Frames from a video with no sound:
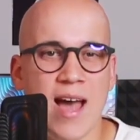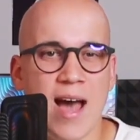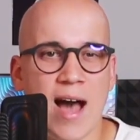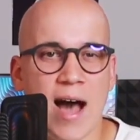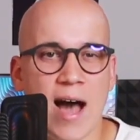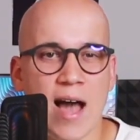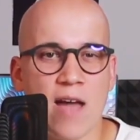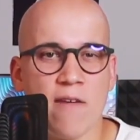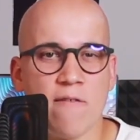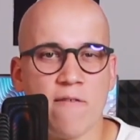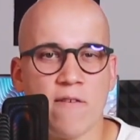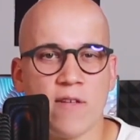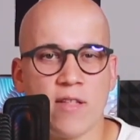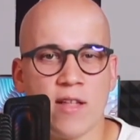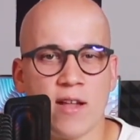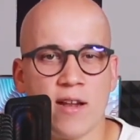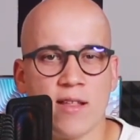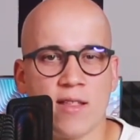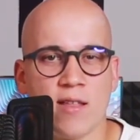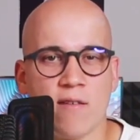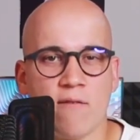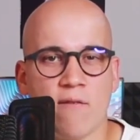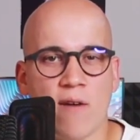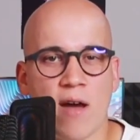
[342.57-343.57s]
High
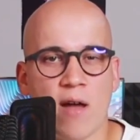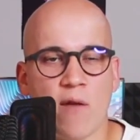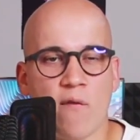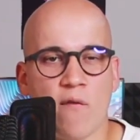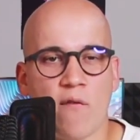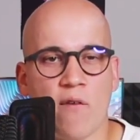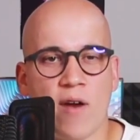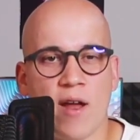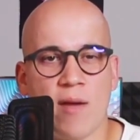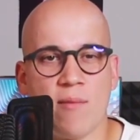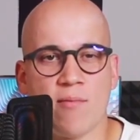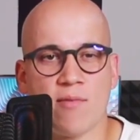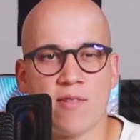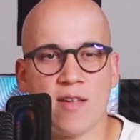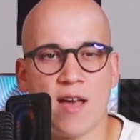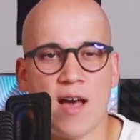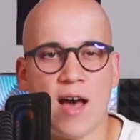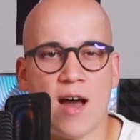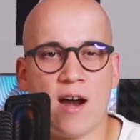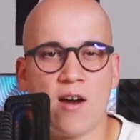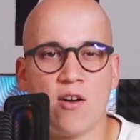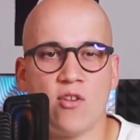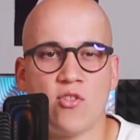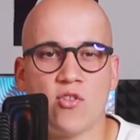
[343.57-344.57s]
fidelity wireframes
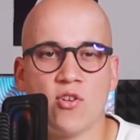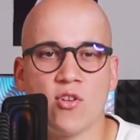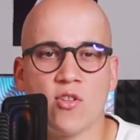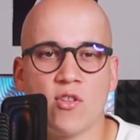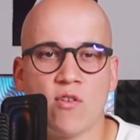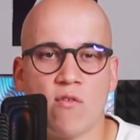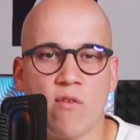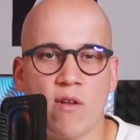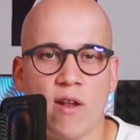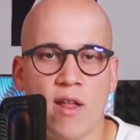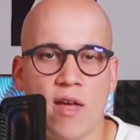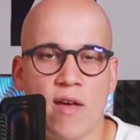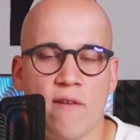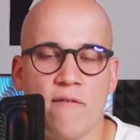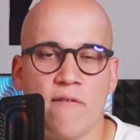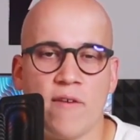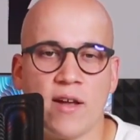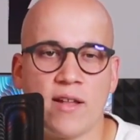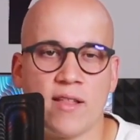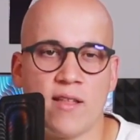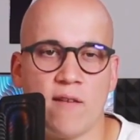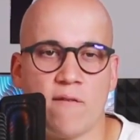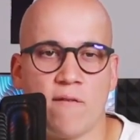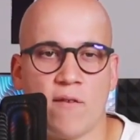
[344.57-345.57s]
are not really
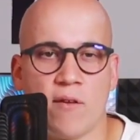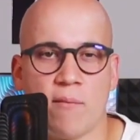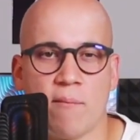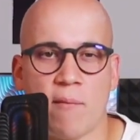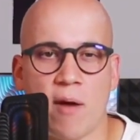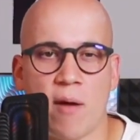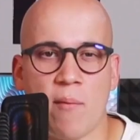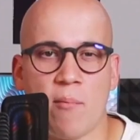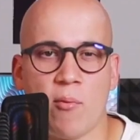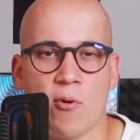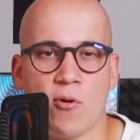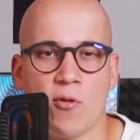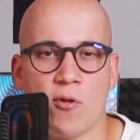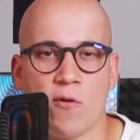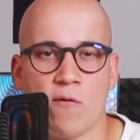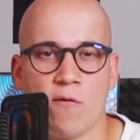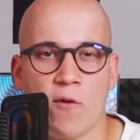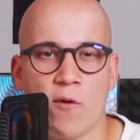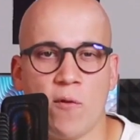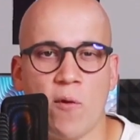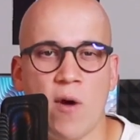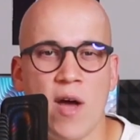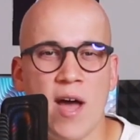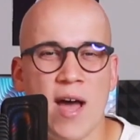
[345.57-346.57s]
effective in my point of
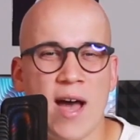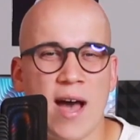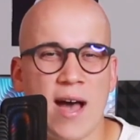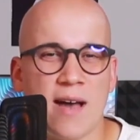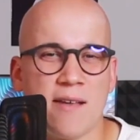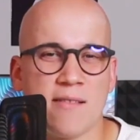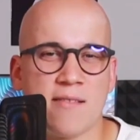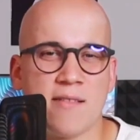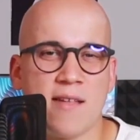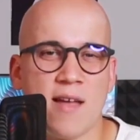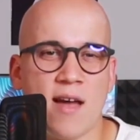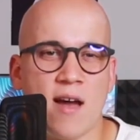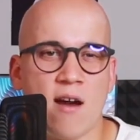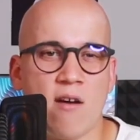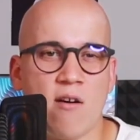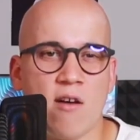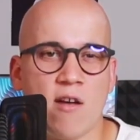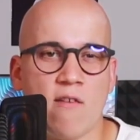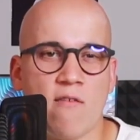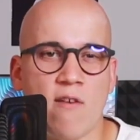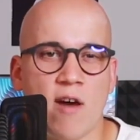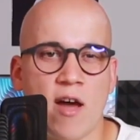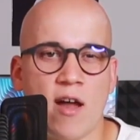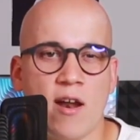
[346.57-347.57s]
view, as they are
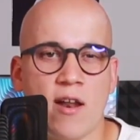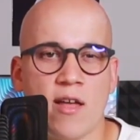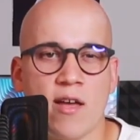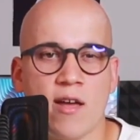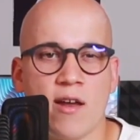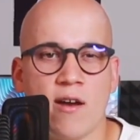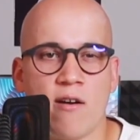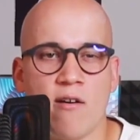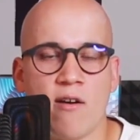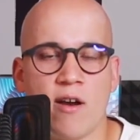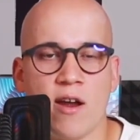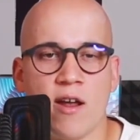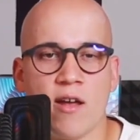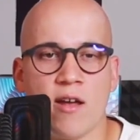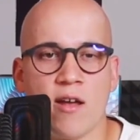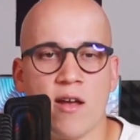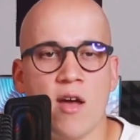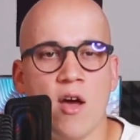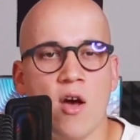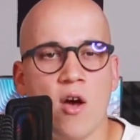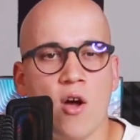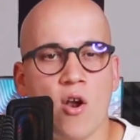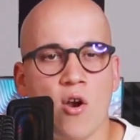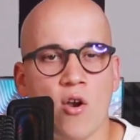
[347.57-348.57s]
requiring
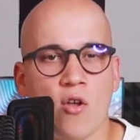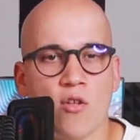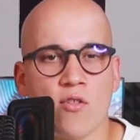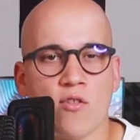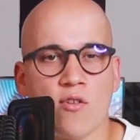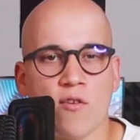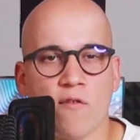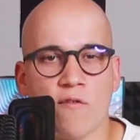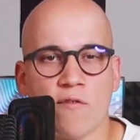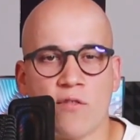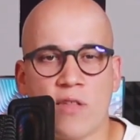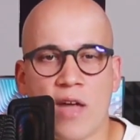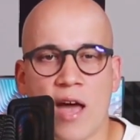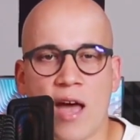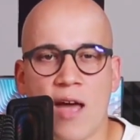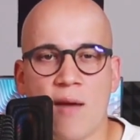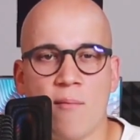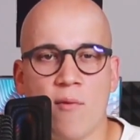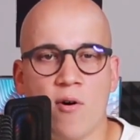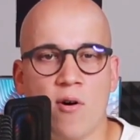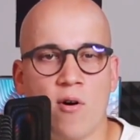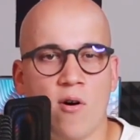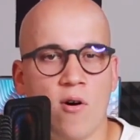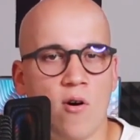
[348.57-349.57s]
lots of
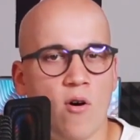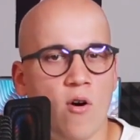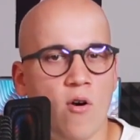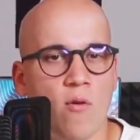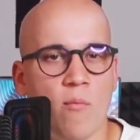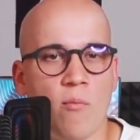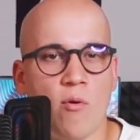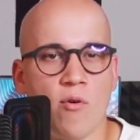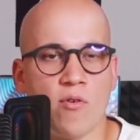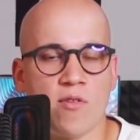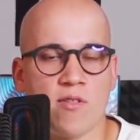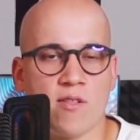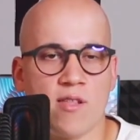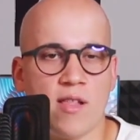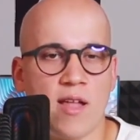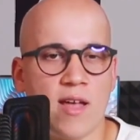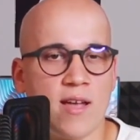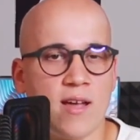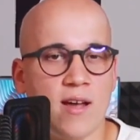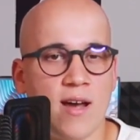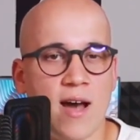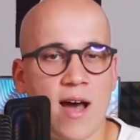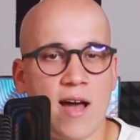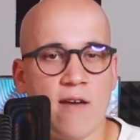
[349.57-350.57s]
time, almost
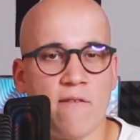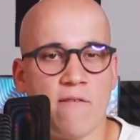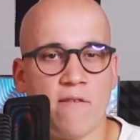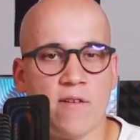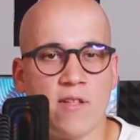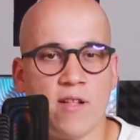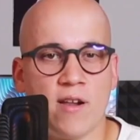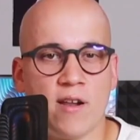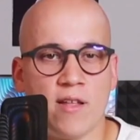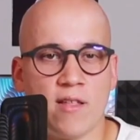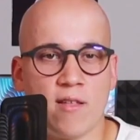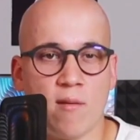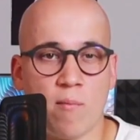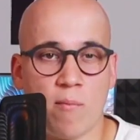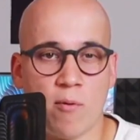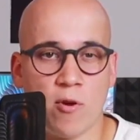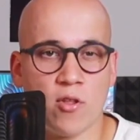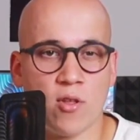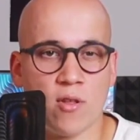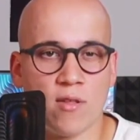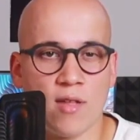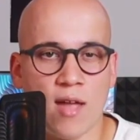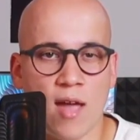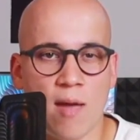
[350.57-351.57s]
like a high fidelity
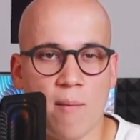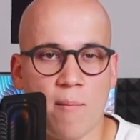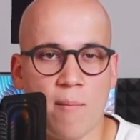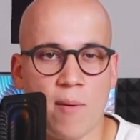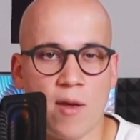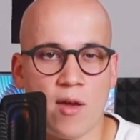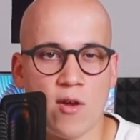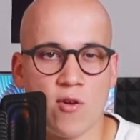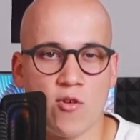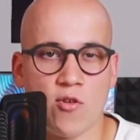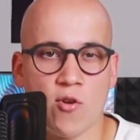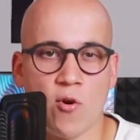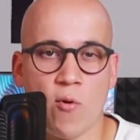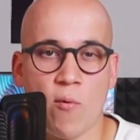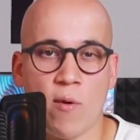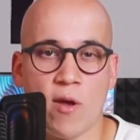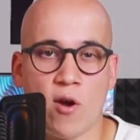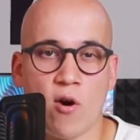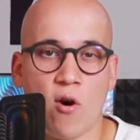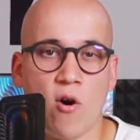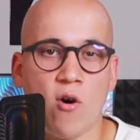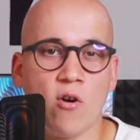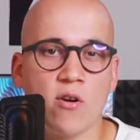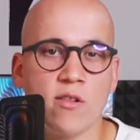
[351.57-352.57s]
prototyping, showing
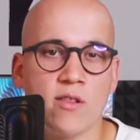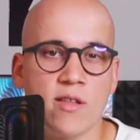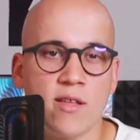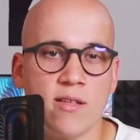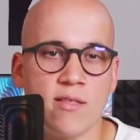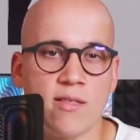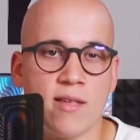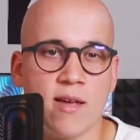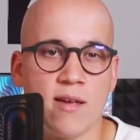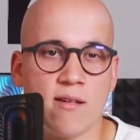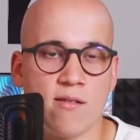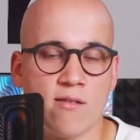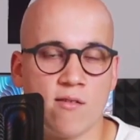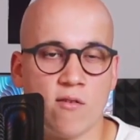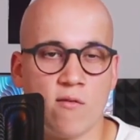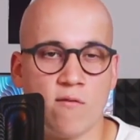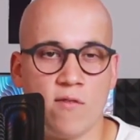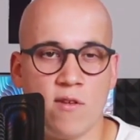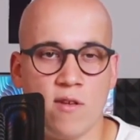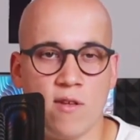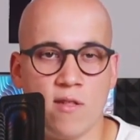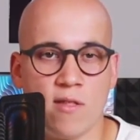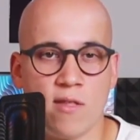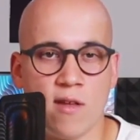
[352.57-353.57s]
all details of
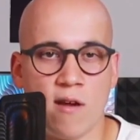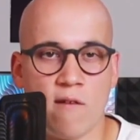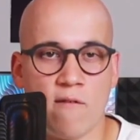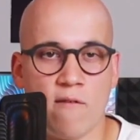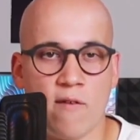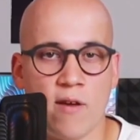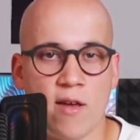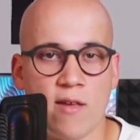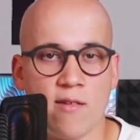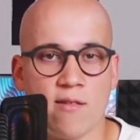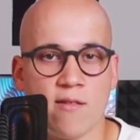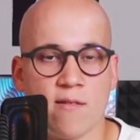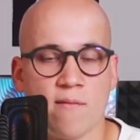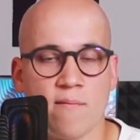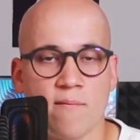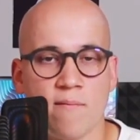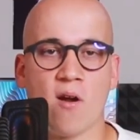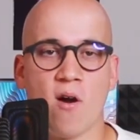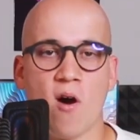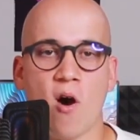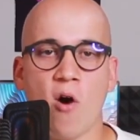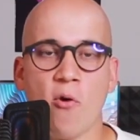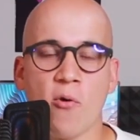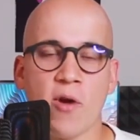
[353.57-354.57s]
the interface.
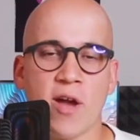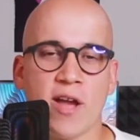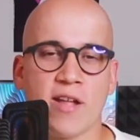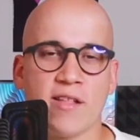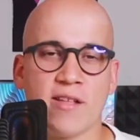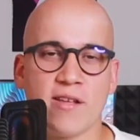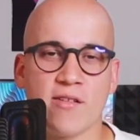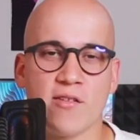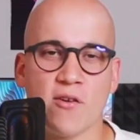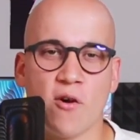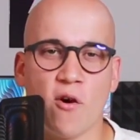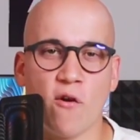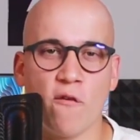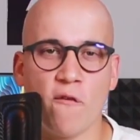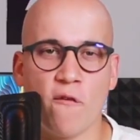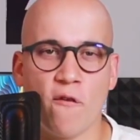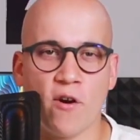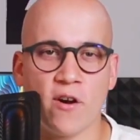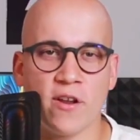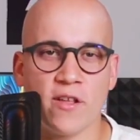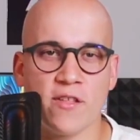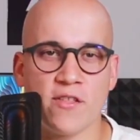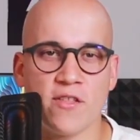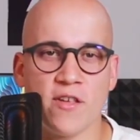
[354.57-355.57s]
Okay, that's all
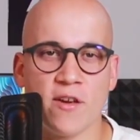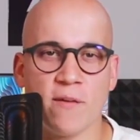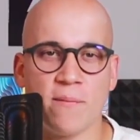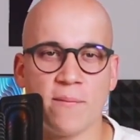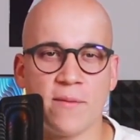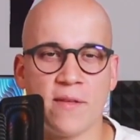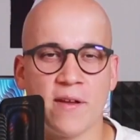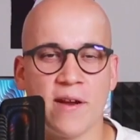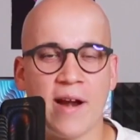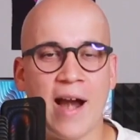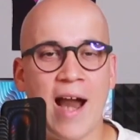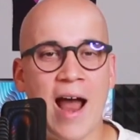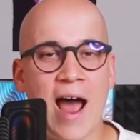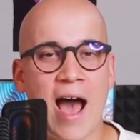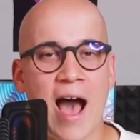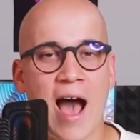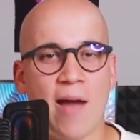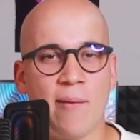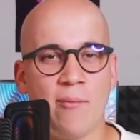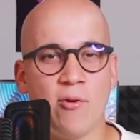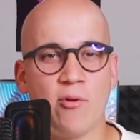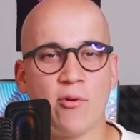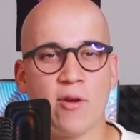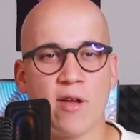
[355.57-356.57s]
for this chapter.
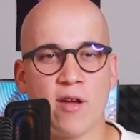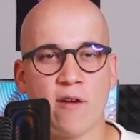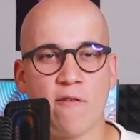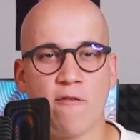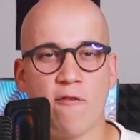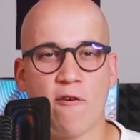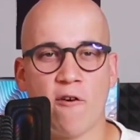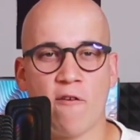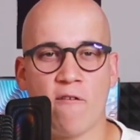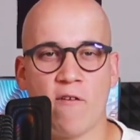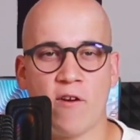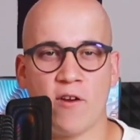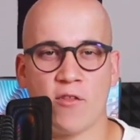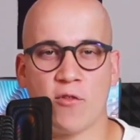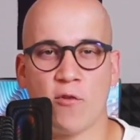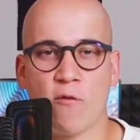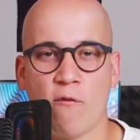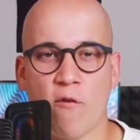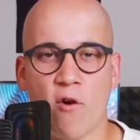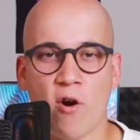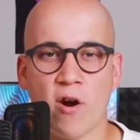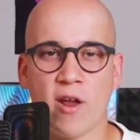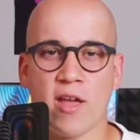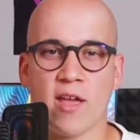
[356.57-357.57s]
I'm looking forward to
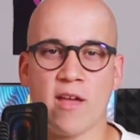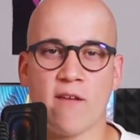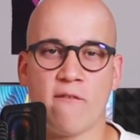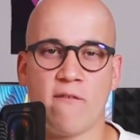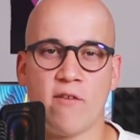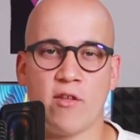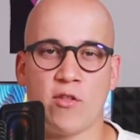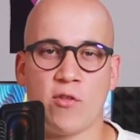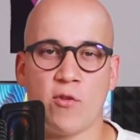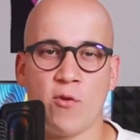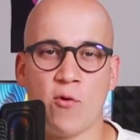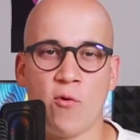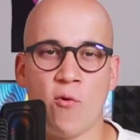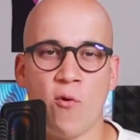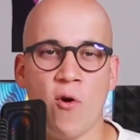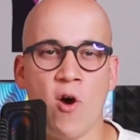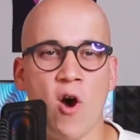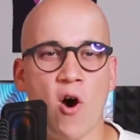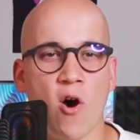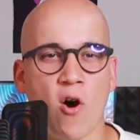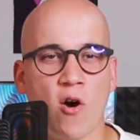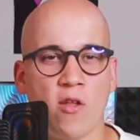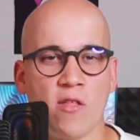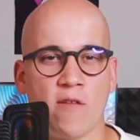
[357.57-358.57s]
working with you
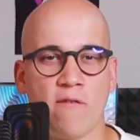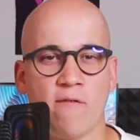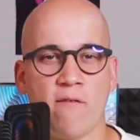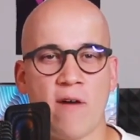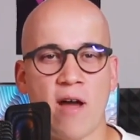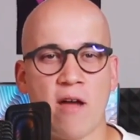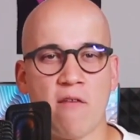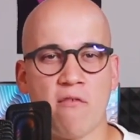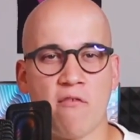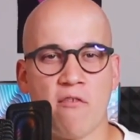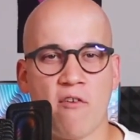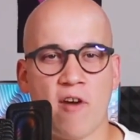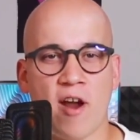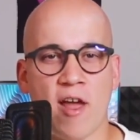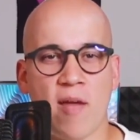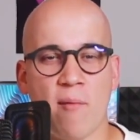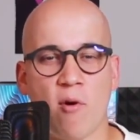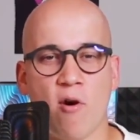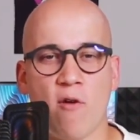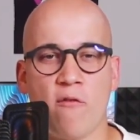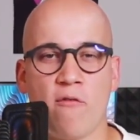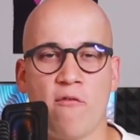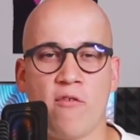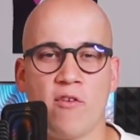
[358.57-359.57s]
on a wireframe
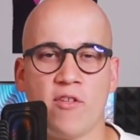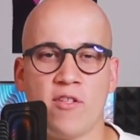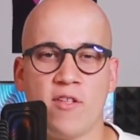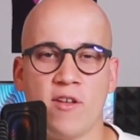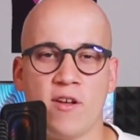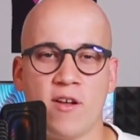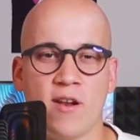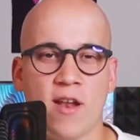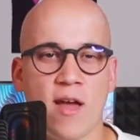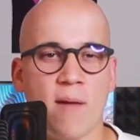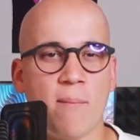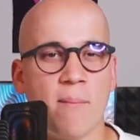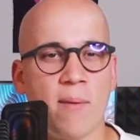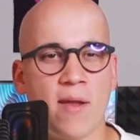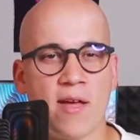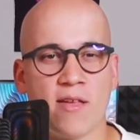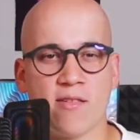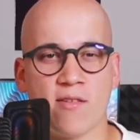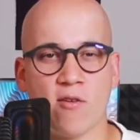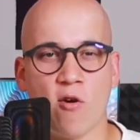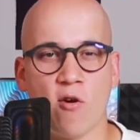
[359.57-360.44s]
of the Laplace